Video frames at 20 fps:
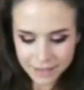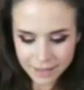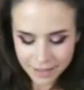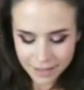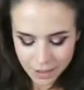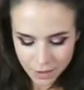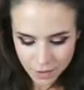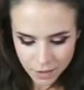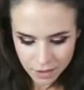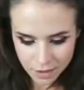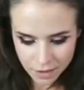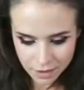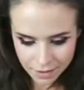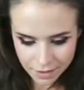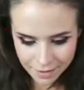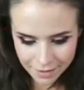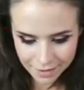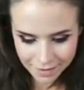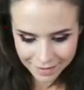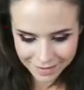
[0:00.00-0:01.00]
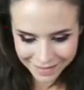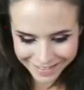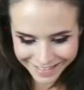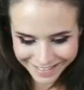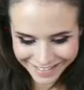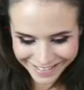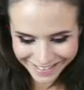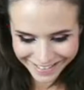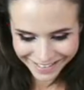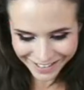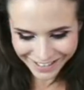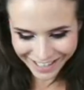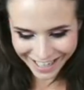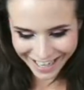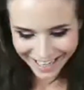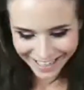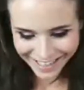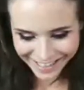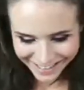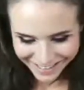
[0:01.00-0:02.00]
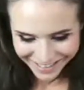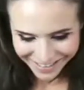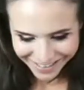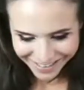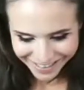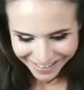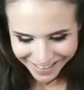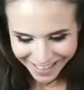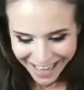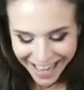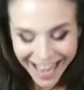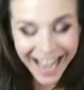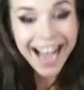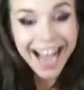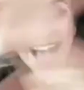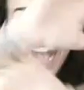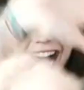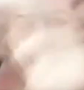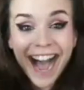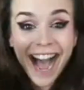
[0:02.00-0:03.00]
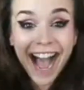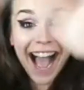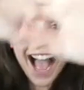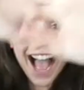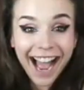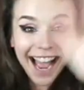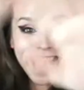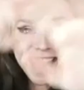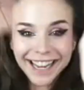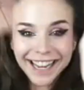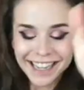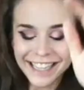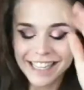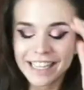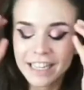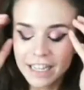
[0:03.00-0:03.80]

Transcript: Can you see? Okay. Hi.